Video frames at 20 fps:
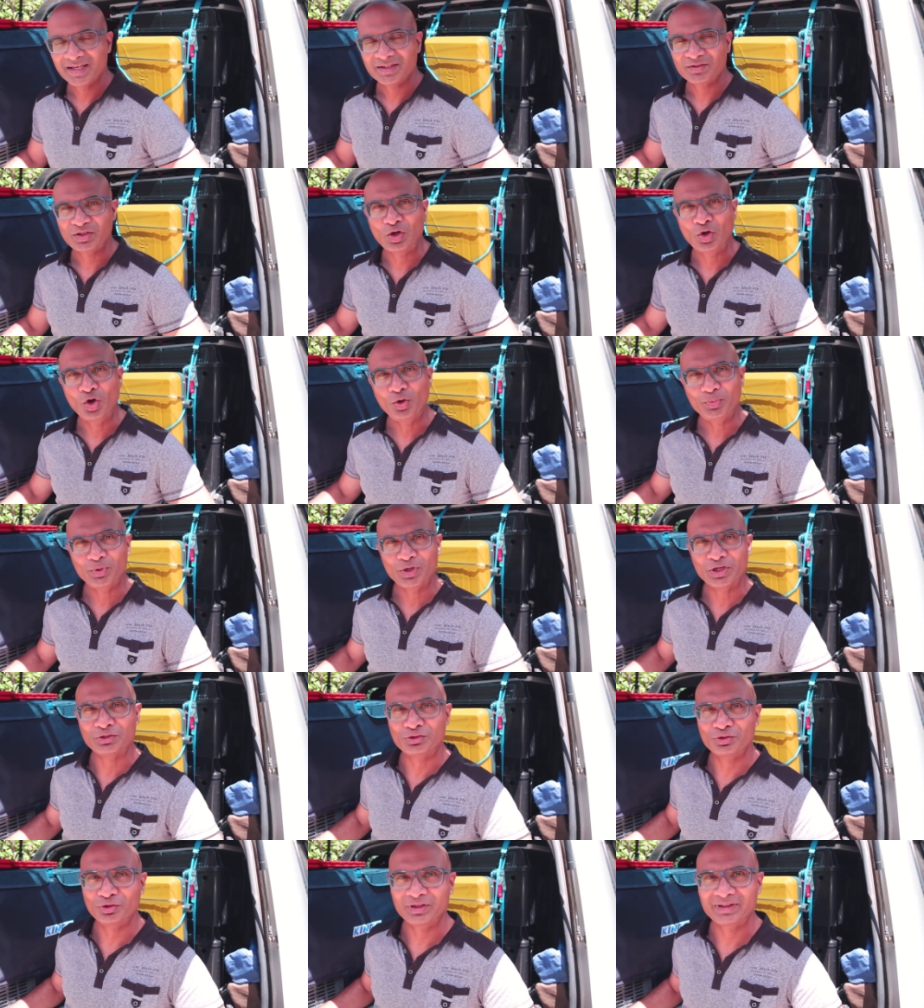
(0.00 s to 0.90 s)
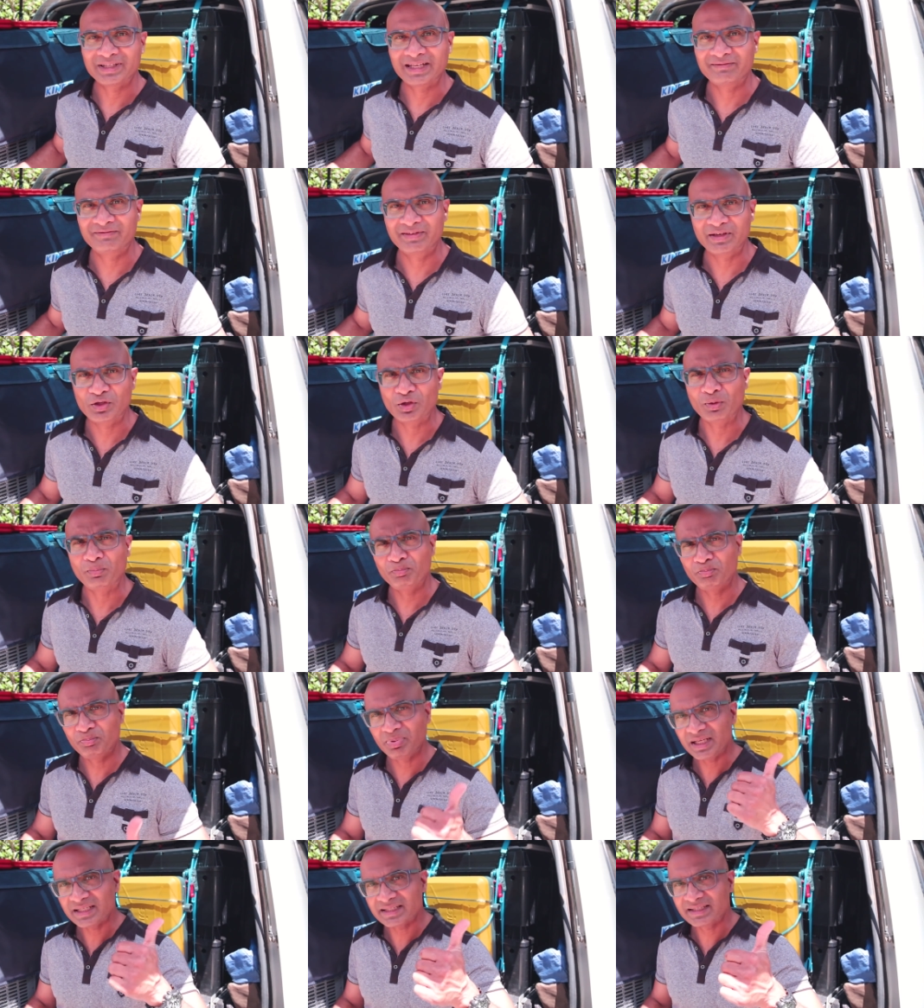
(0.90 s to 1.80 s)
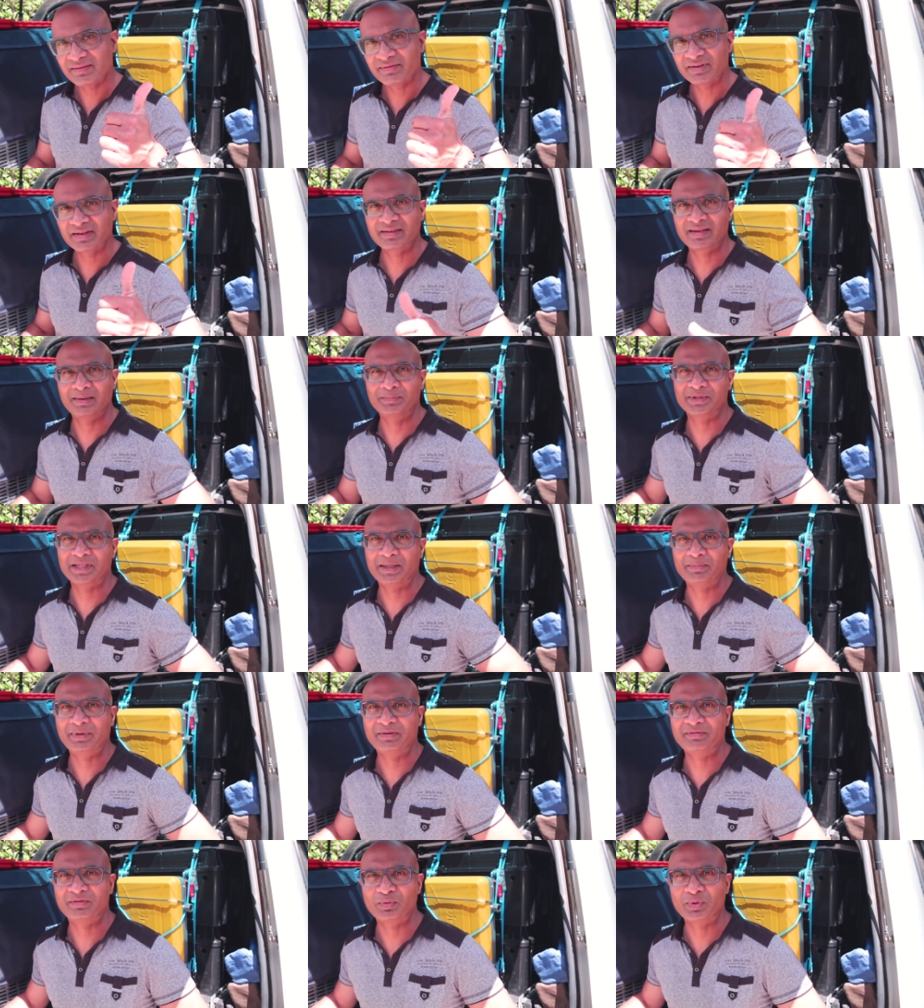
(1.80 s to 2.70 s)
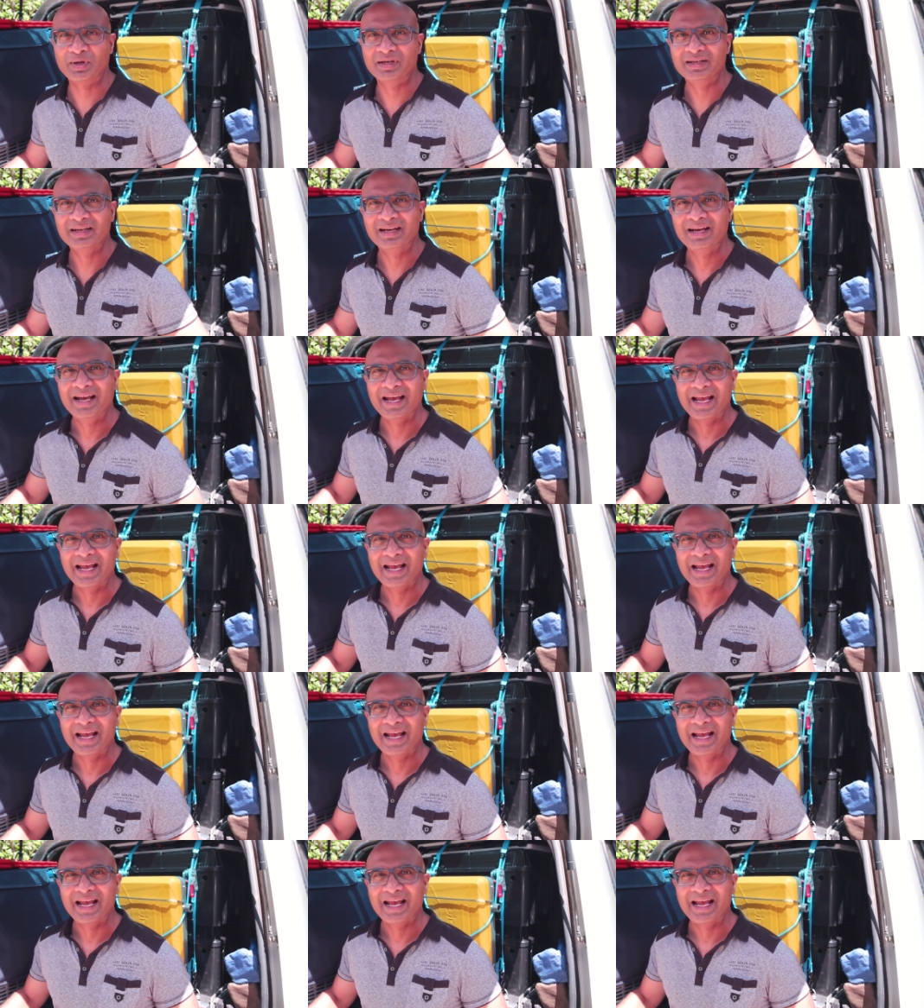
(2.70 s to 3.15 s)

So I hope you enjoyed that video. Please give it a thumbs up, everyone.